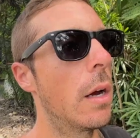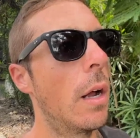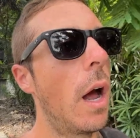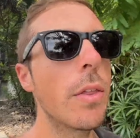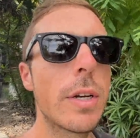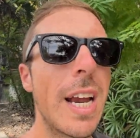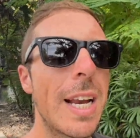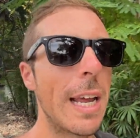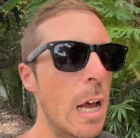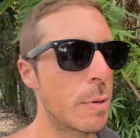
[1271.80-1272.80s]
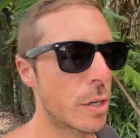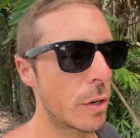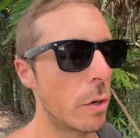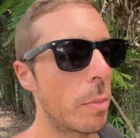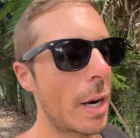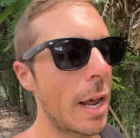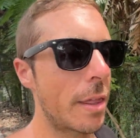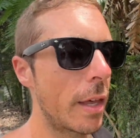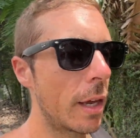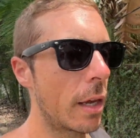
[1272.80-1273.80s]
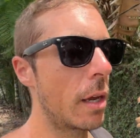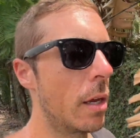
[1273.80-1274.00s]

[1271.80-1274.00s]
other dating apps too, but I think